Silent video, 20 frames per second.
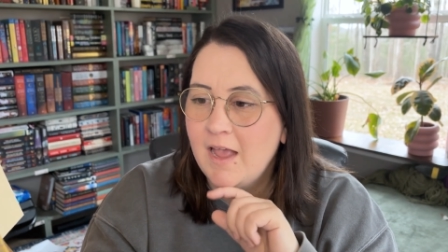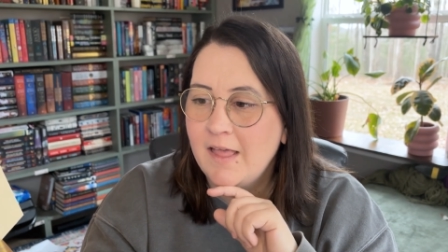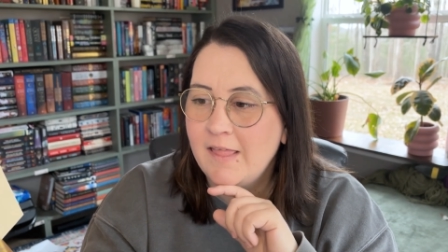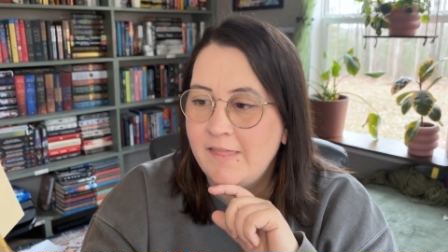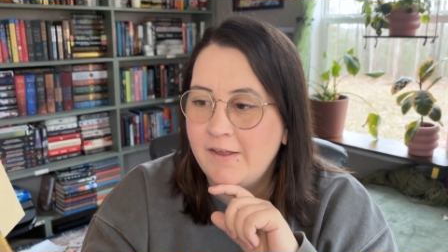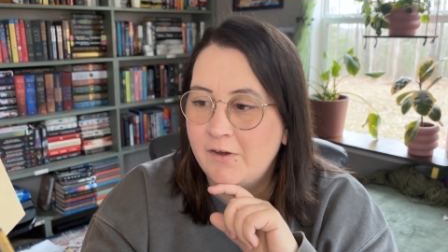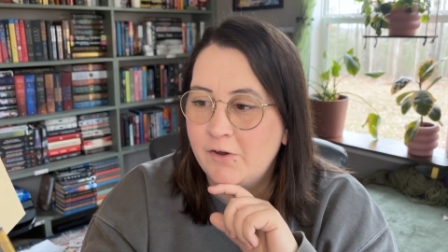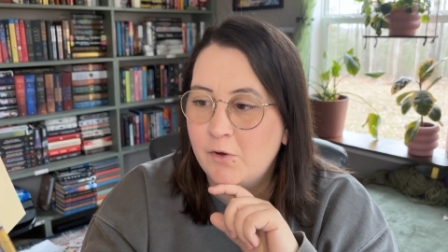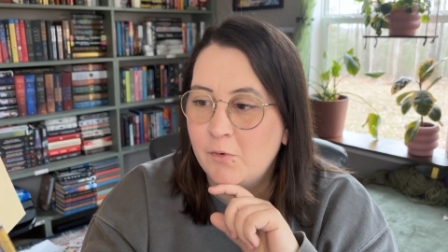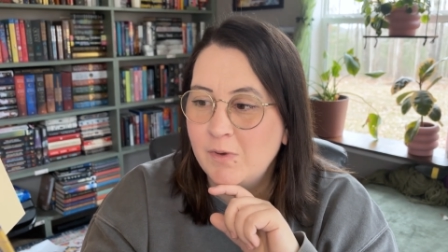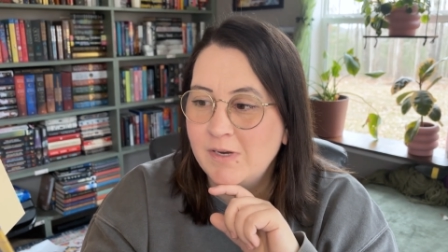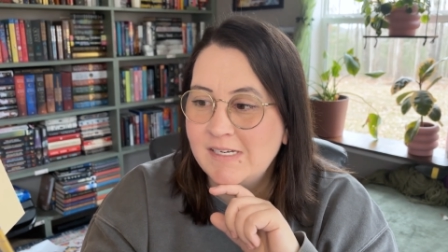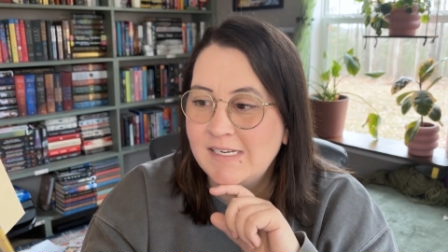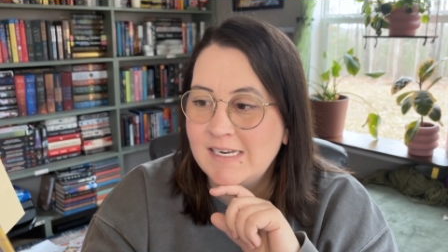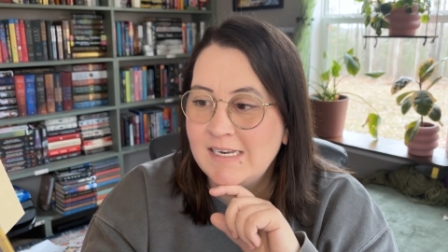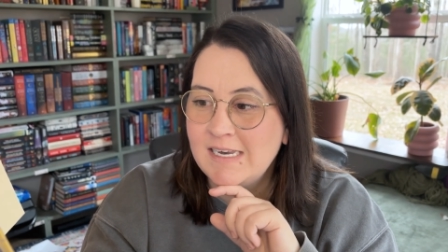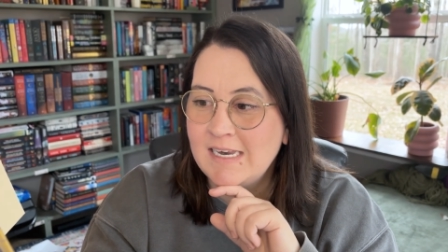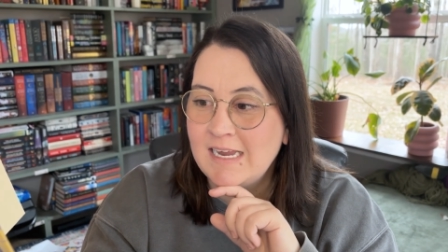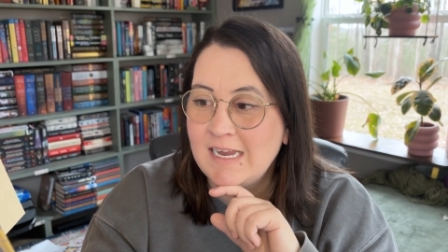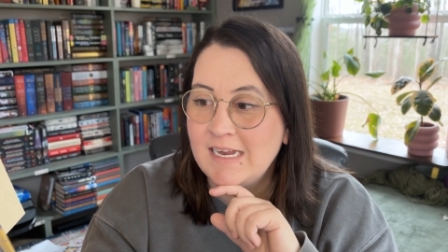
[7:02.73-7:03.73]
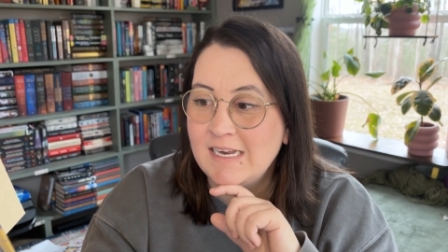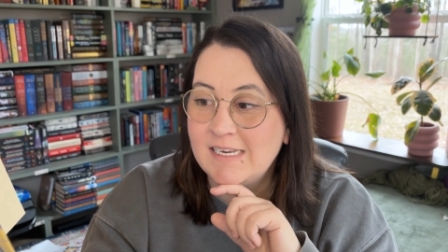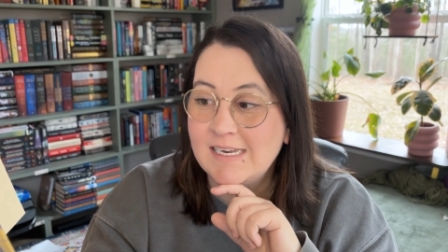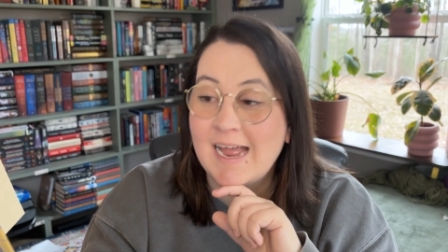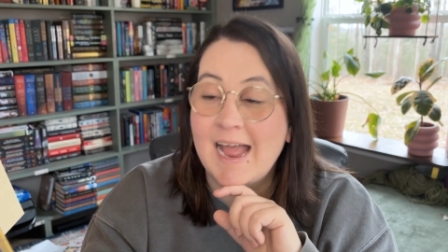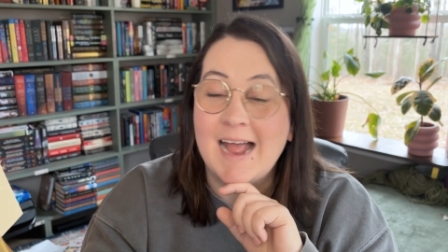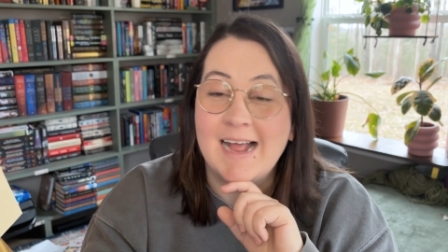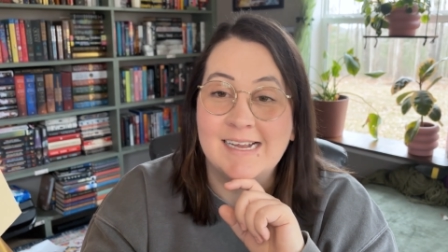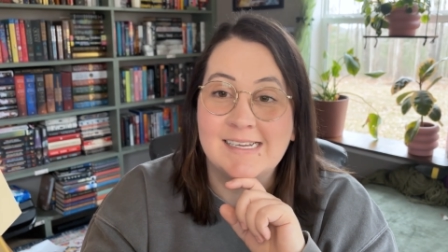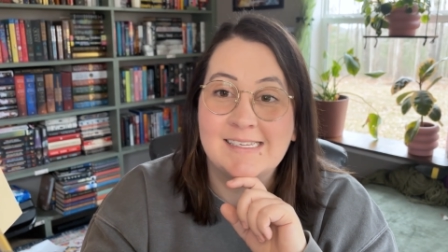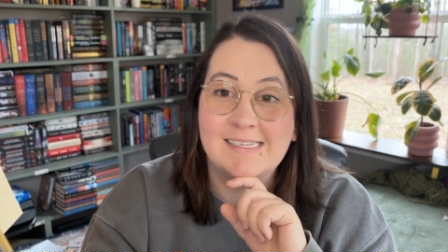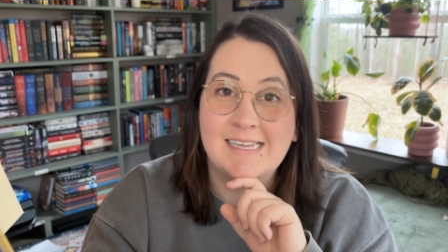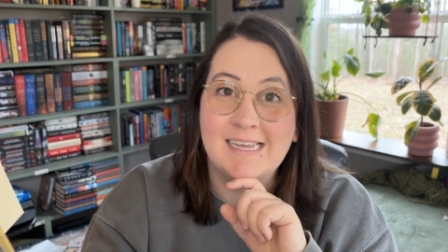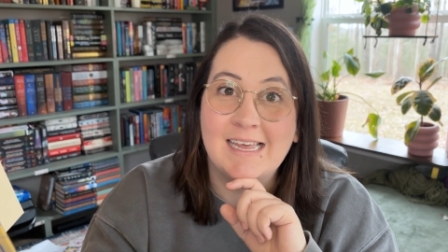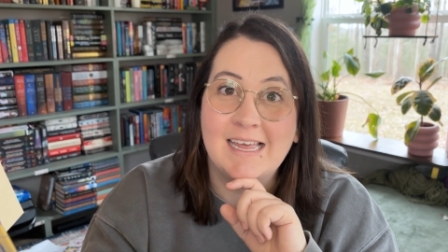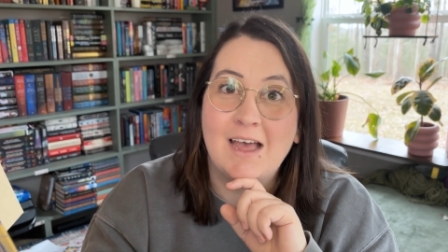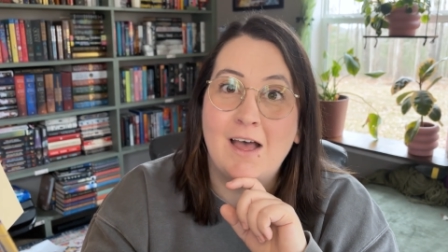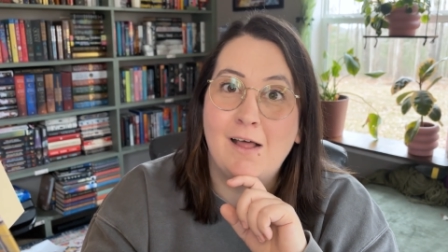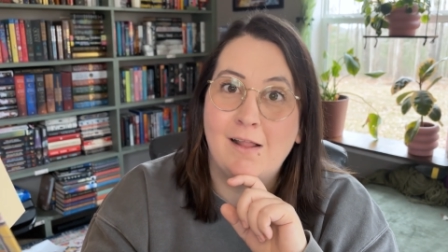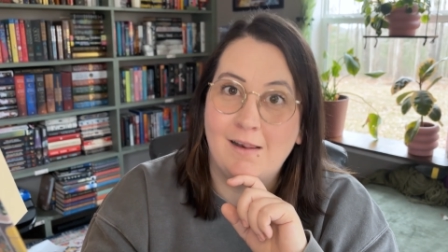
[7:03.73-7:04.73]
They're going to need to ask
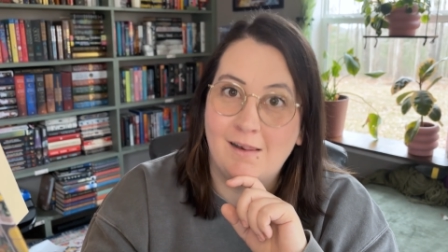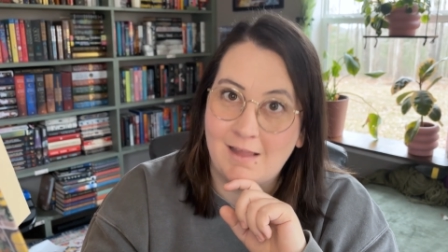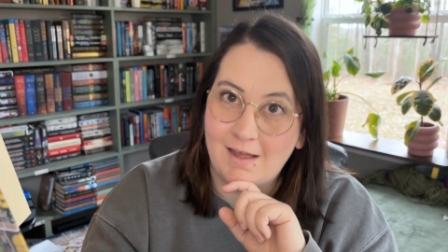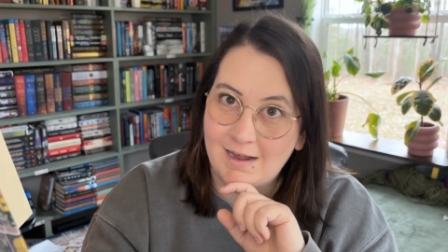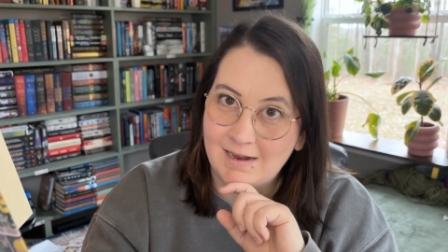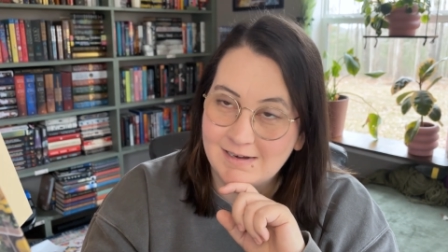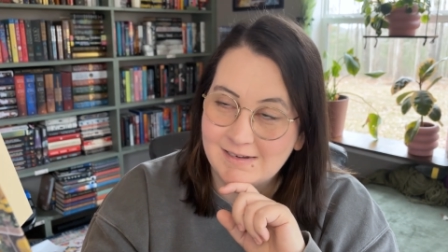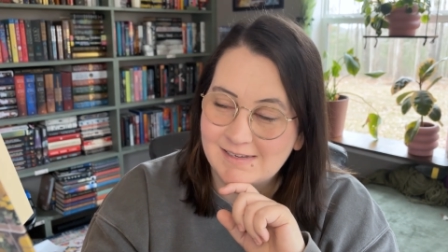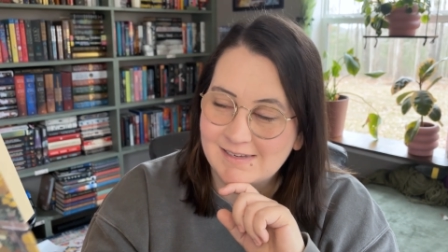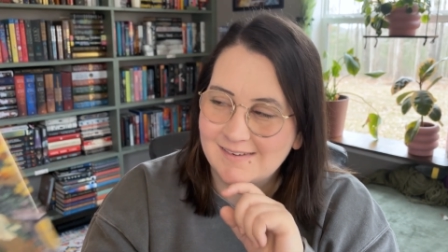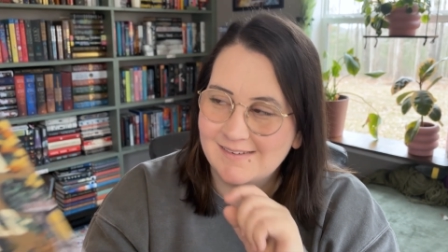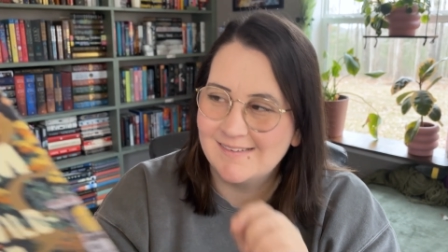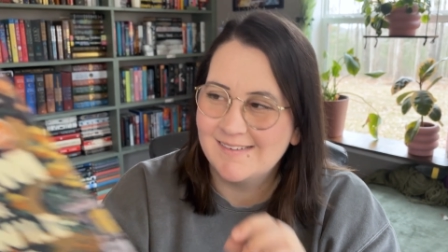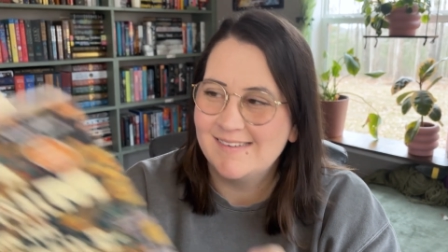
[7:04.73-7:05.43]
it a lot.